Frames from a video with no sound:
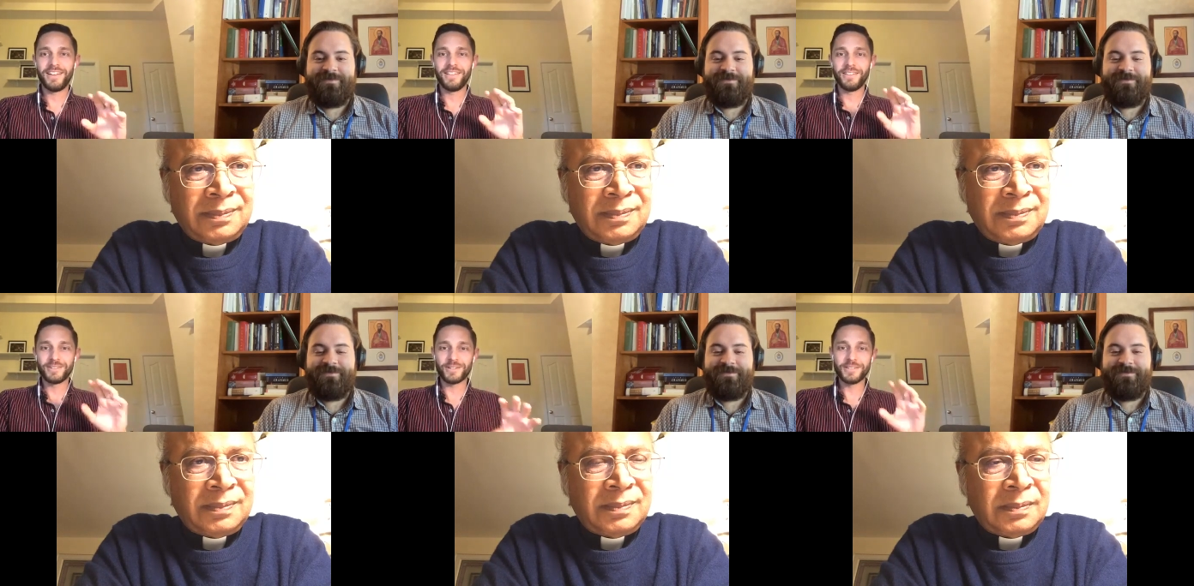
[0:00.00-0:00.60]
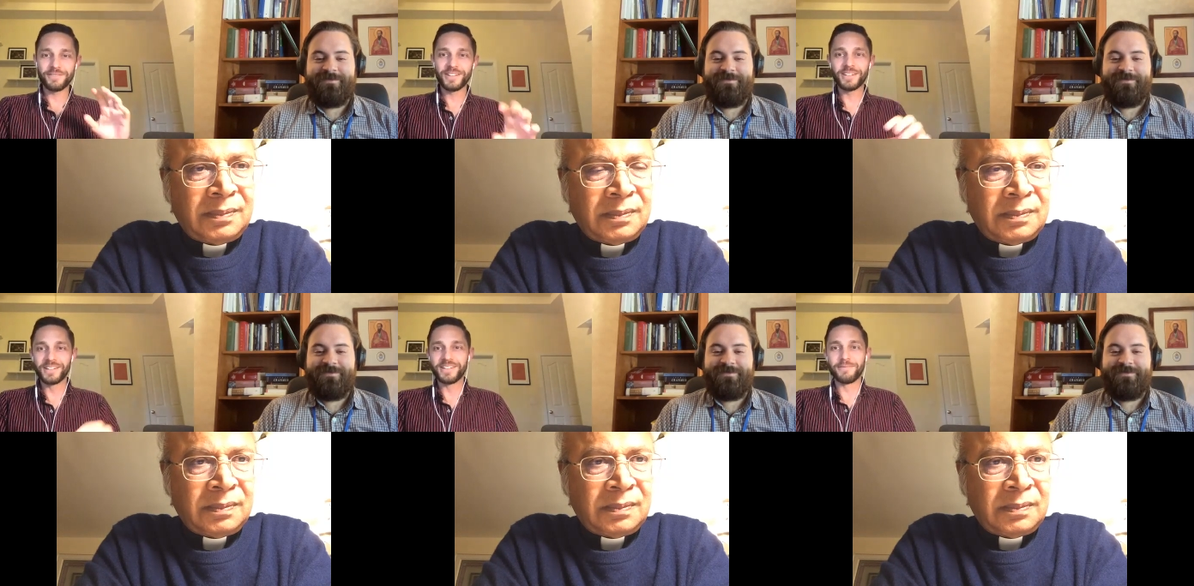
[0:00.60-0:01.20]
Speaker 1: the Church of
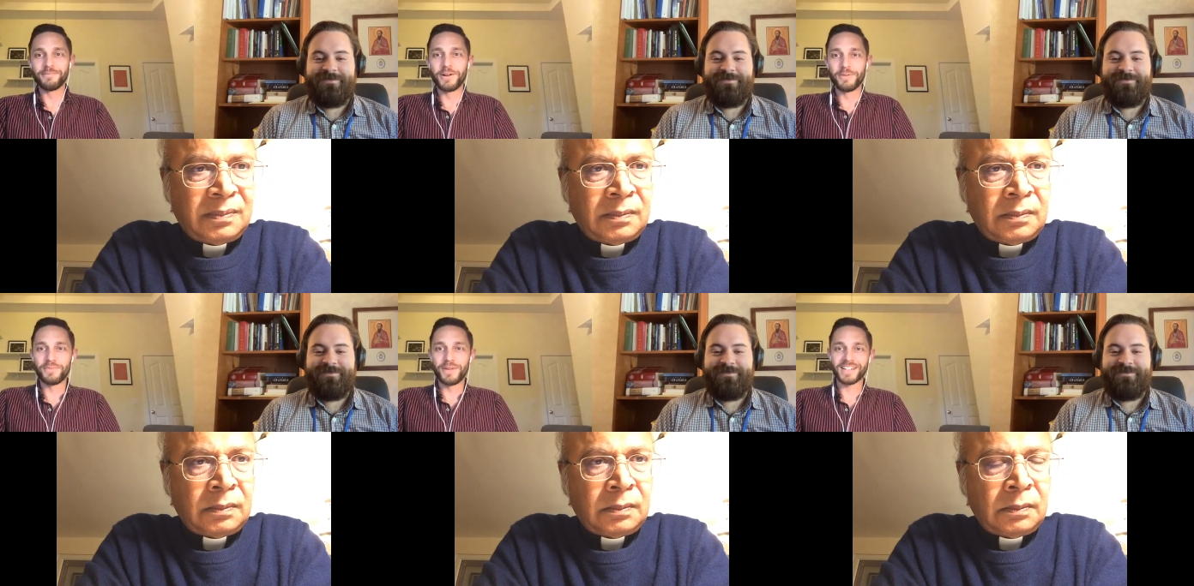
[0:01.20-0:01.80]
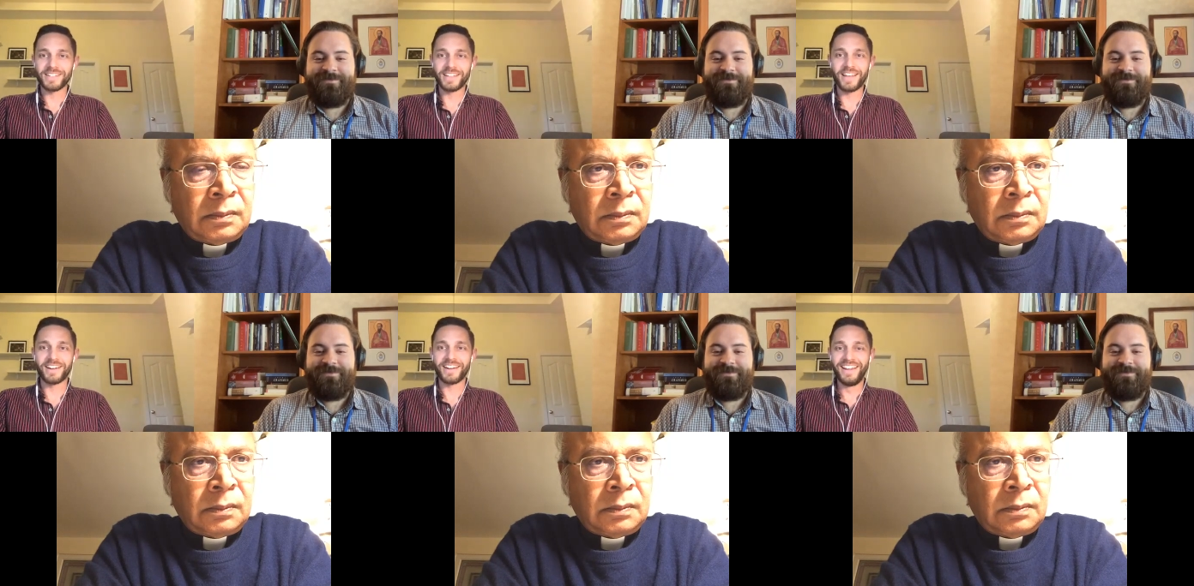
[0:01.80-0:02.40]
England and Rome back
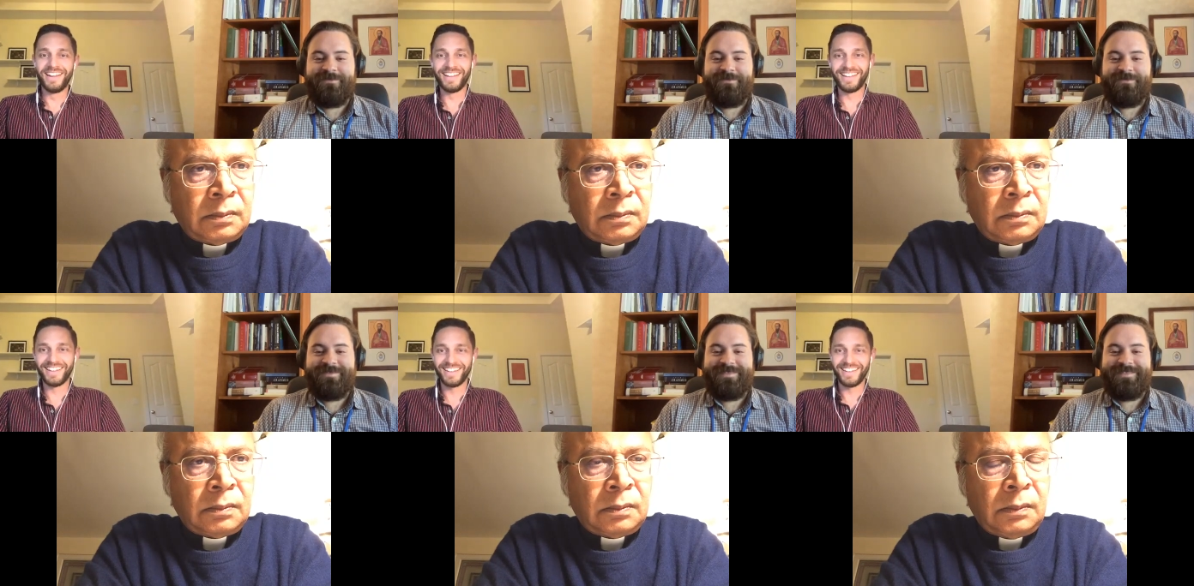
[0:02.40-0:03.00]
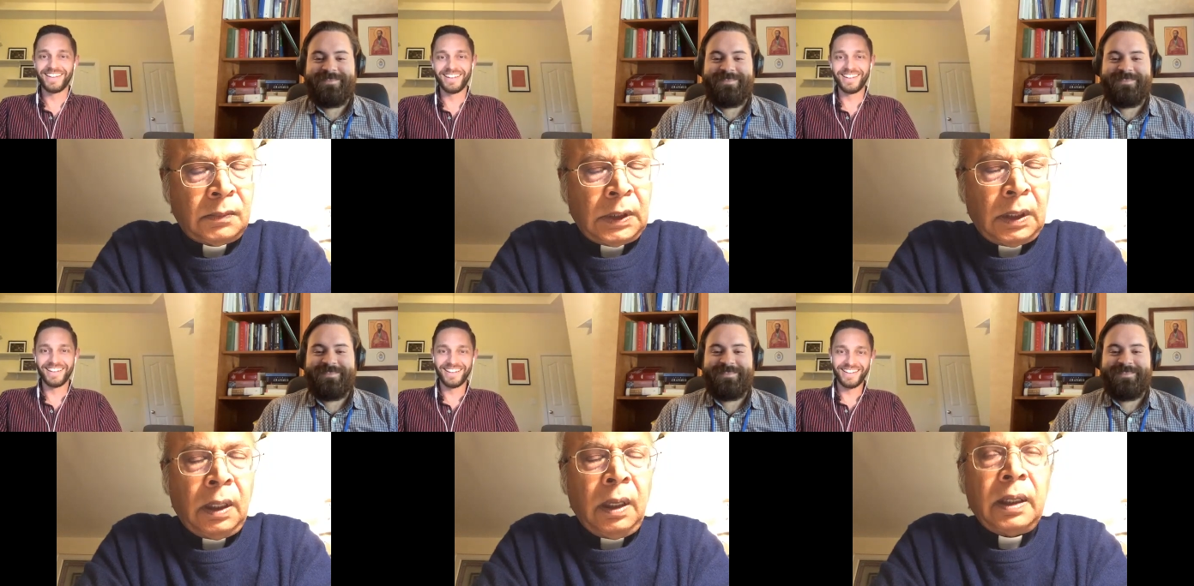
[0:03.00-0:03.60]
together?
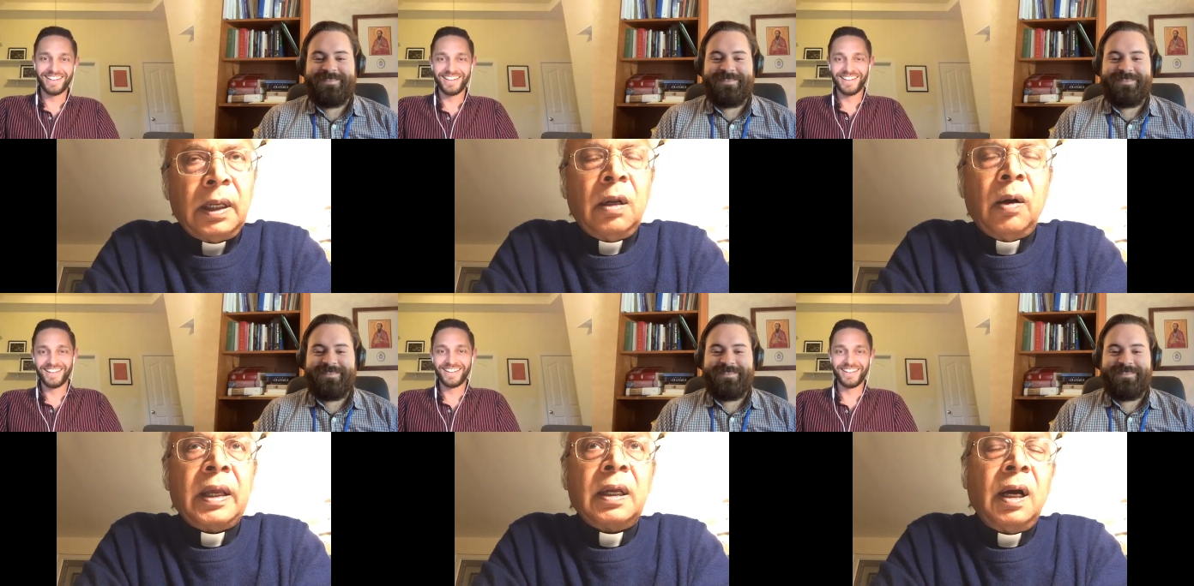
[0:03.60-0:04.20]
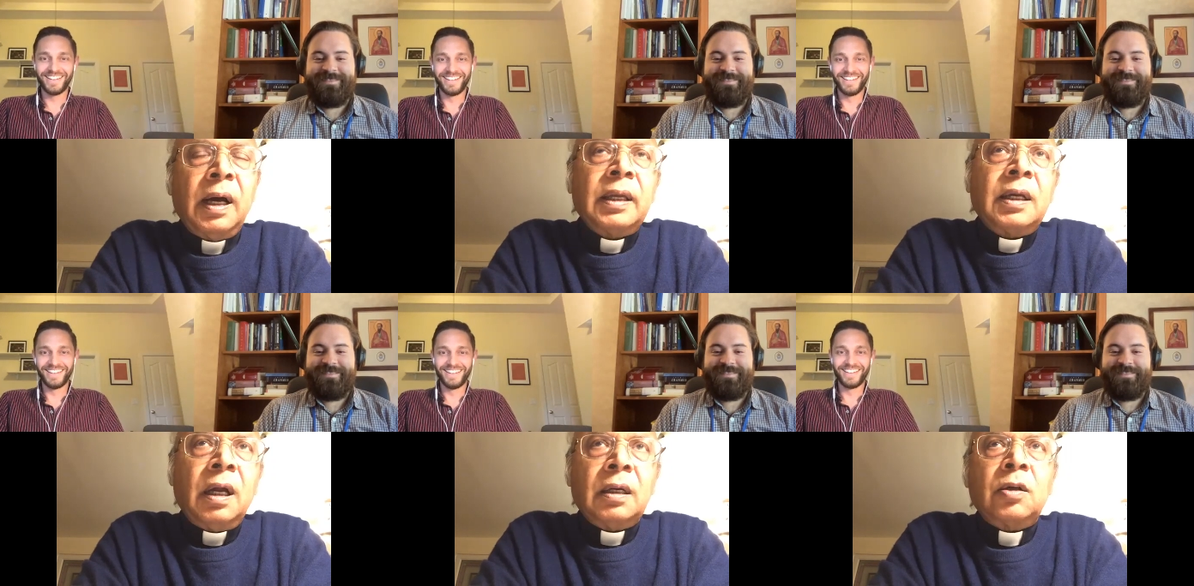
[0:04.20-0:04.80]
Speaker 2: Yeah, no, I, ca- I
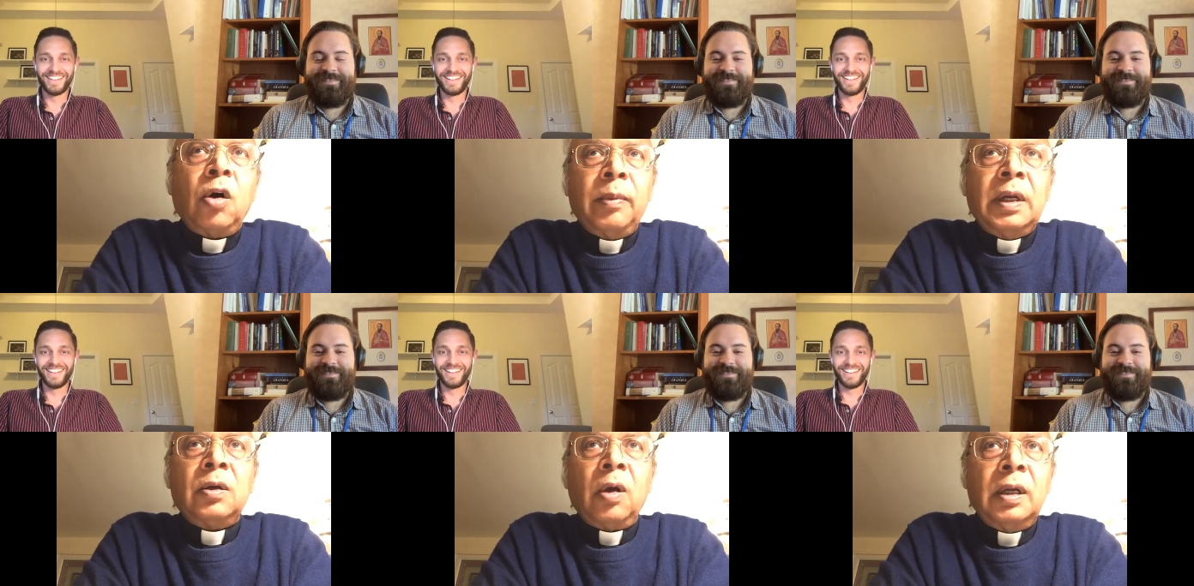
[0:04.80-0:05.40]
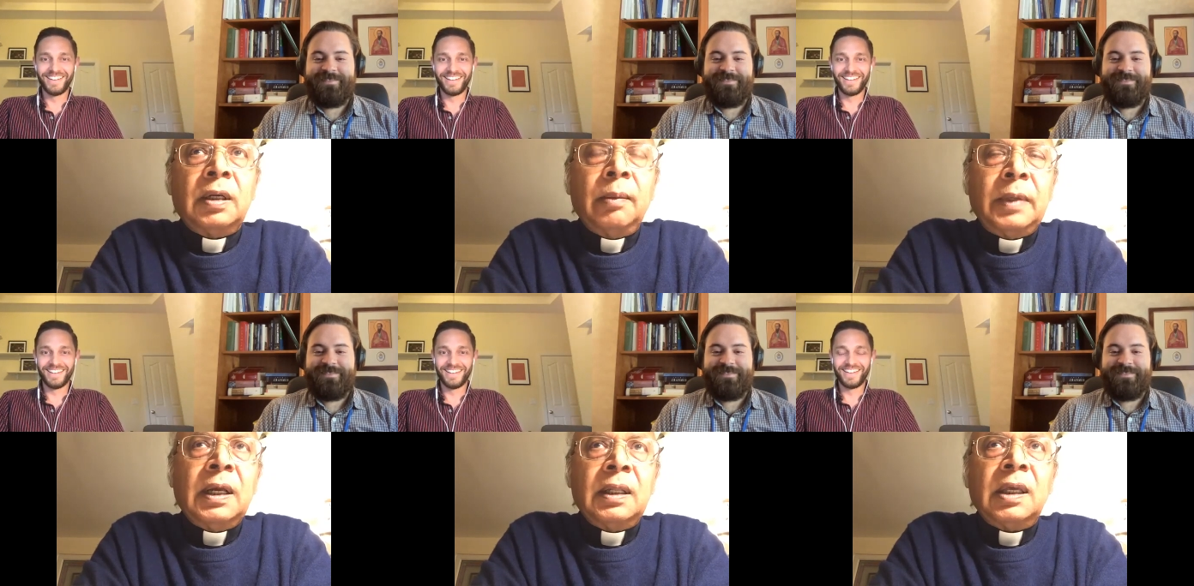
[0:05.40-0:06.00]
can't comment on it. I
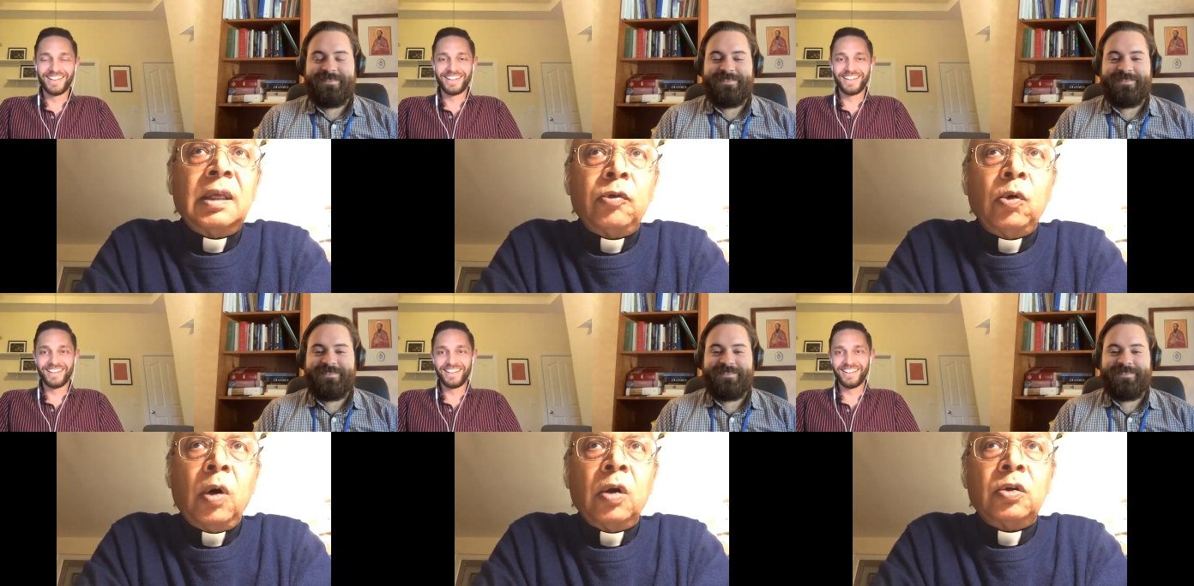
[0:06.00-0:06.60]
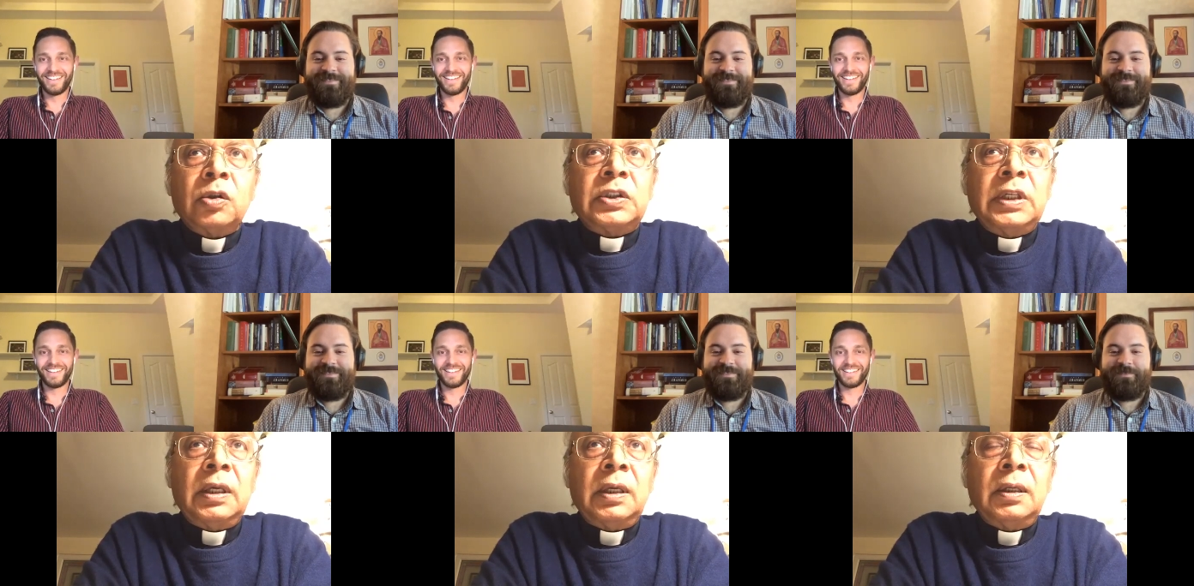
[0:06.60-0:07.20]
mean, I think if you want to
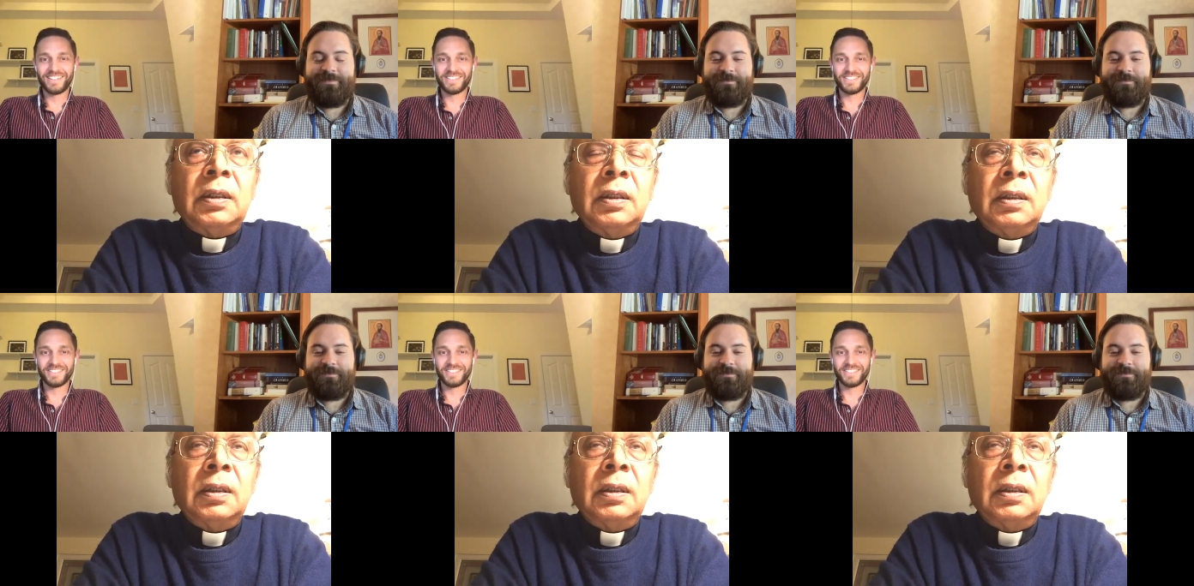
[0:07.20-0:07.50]
see